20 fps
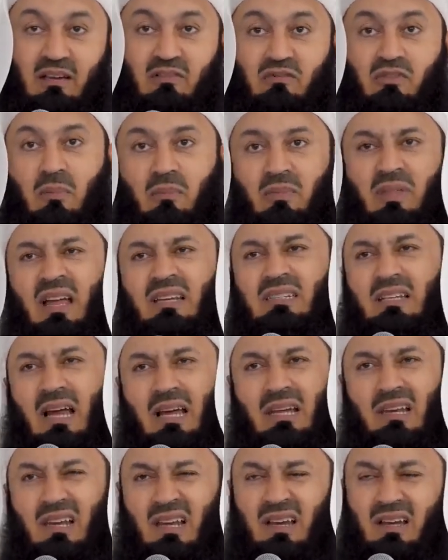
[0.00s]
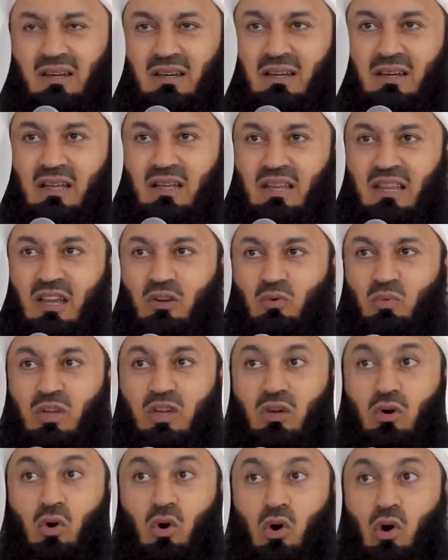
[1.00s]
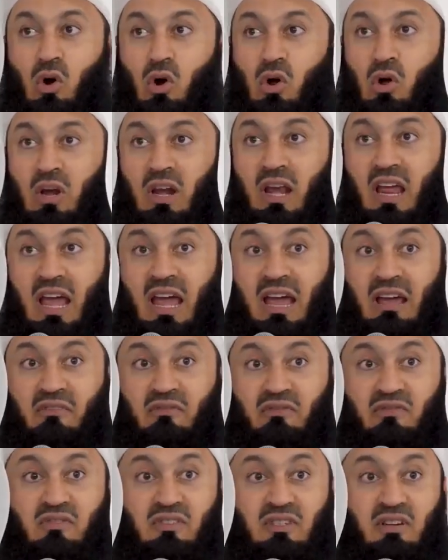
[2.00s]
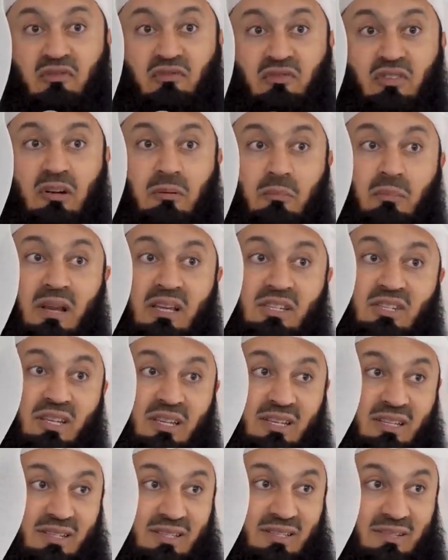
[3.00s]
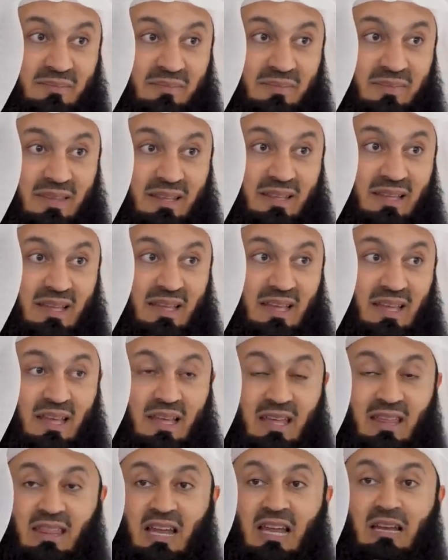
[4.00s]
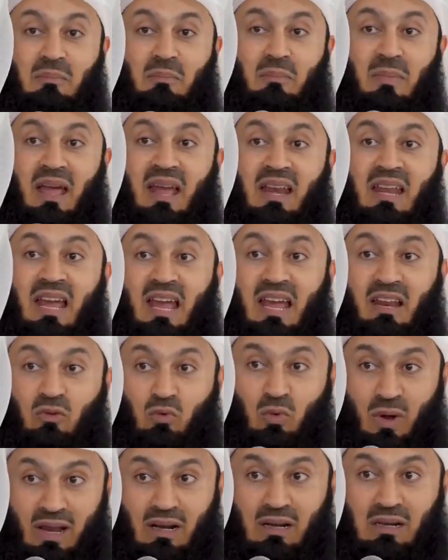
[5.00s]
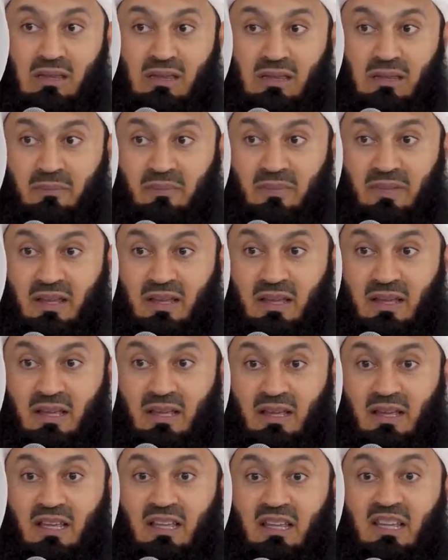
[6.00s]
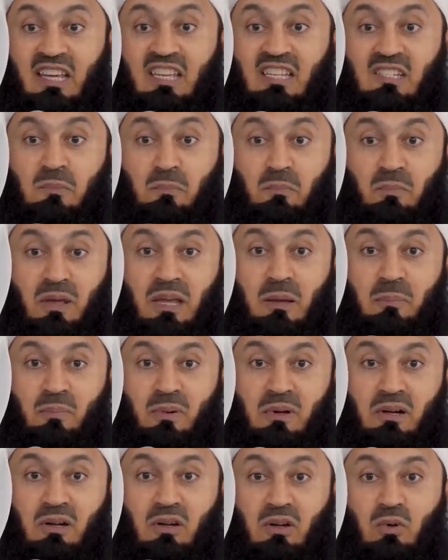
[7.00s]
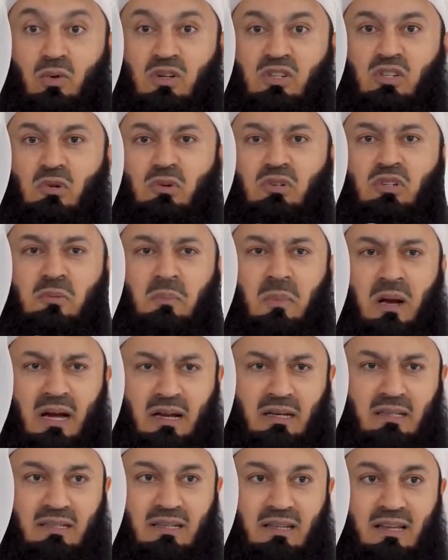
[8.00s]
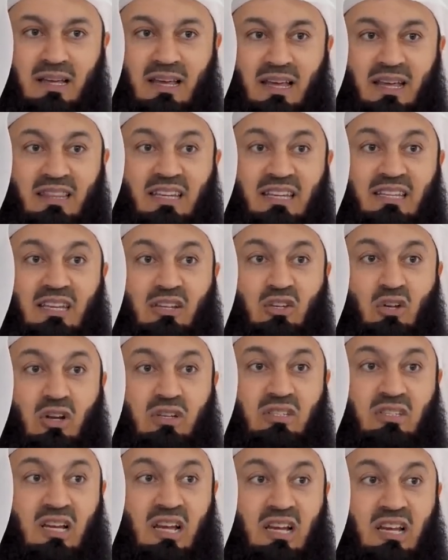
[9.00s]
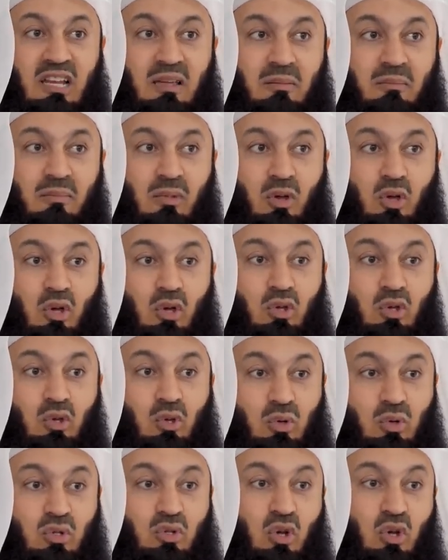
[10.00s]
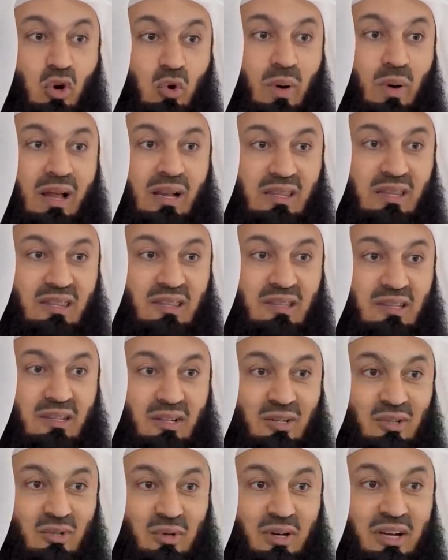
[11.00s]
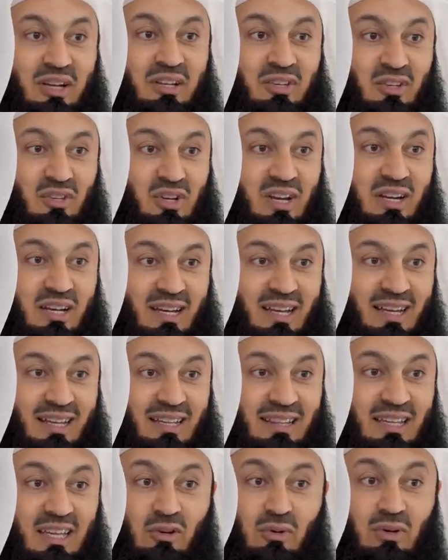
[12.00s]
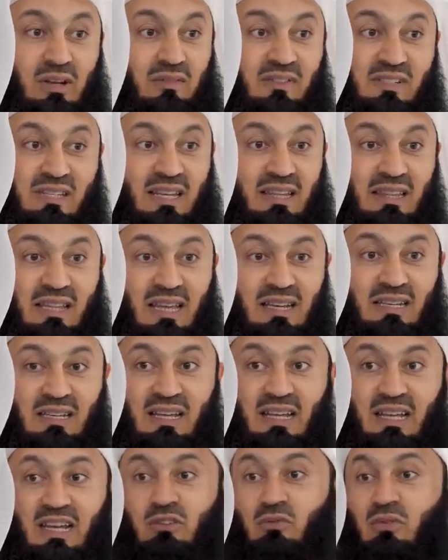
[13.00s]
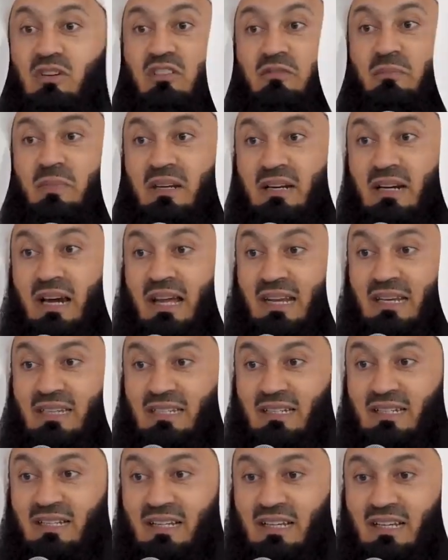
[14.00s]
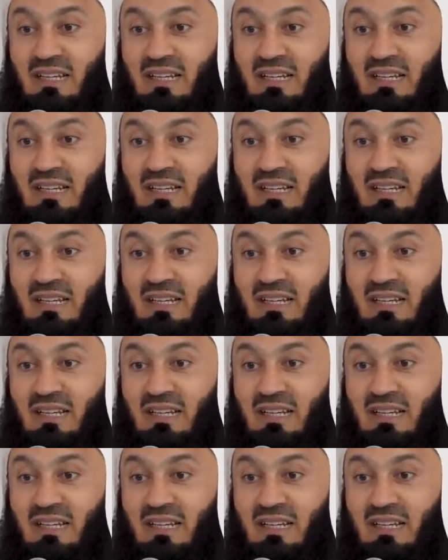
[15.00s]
From that I learn that we all have different blessings. That man had wealth. His people were so smart. They did not tell him, use your wealth to earn Jannah. They could have said that. It would have been right.